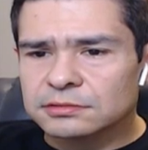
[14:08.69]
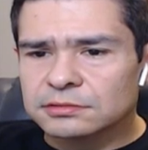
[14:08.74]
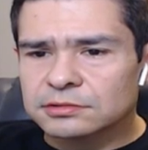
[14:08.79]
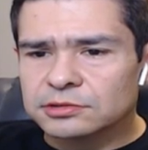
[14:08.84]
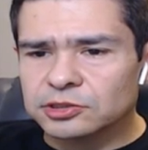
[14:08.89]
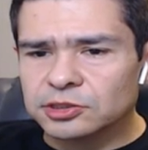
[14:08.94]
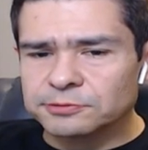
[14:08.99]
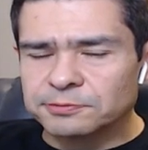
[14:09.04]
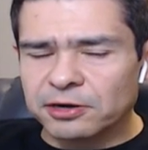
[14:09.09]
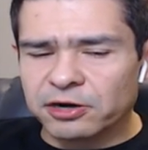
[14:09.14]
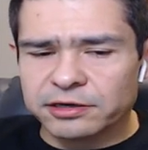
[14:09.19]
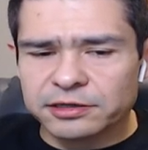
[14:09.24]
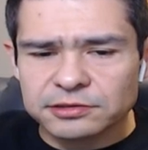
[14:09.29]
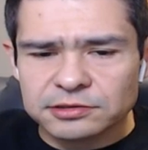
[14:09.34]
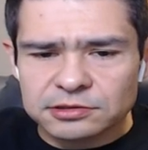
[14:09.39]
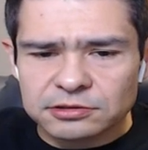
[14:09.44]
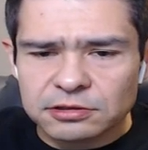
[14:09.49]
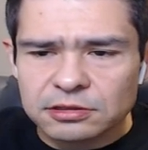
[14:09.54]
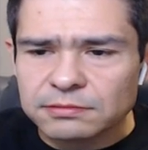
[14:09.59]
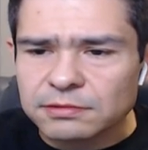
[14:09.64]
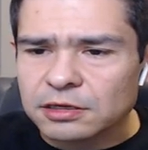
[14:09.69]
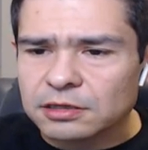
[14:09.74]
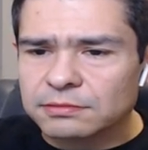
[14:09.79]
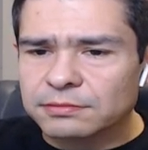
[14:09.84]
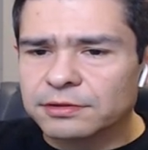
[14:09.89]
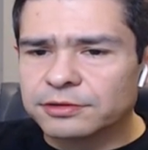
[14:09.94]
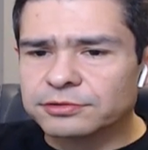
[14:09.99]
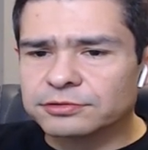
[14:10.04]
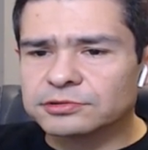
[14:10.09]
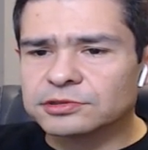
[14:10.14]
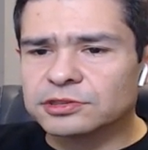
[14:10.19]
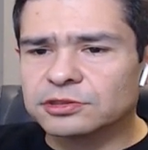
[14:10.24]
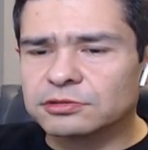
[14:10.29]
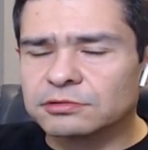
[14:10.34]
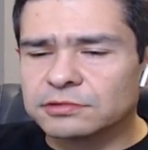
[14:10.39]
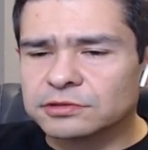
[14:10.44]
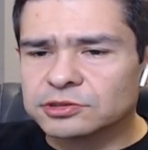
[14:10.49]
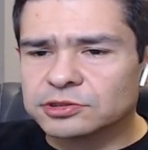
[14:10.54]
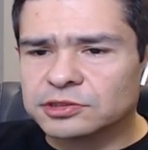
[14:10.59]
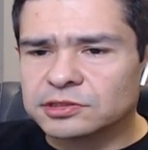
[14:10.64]
She's very concerned about her mother,
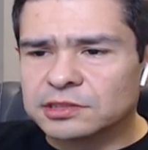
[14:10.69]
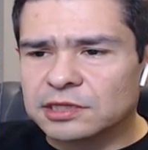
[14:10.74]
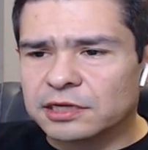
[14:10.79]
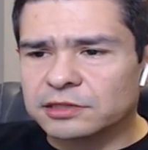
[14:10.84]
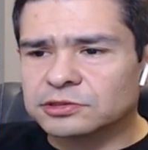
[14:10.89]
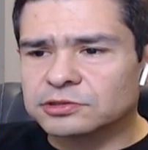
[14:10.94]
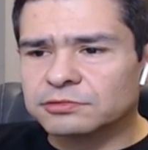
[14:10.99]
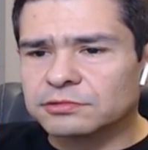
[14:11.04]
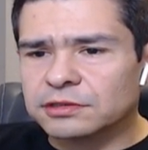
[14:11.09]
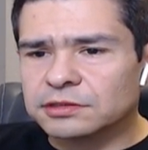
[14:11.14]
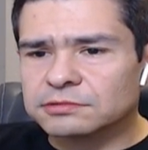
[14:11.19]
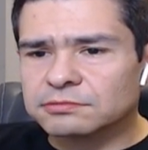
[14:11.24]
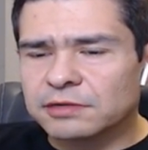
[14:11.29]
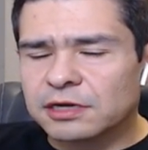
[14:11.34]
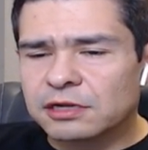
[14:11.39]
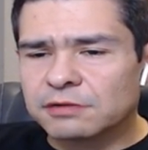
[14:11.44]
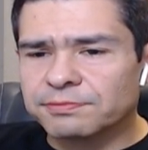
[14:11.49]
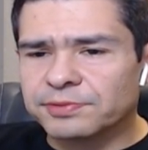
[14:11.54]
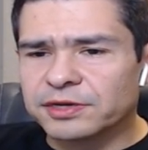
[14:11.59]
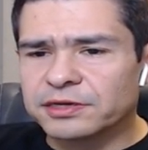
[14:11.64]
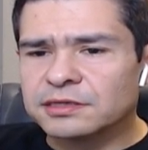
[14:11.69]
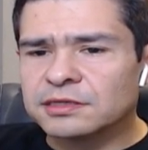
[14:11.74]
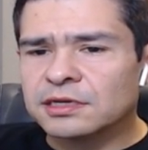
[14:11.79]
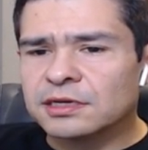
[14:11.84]
too, and she's not doing well, but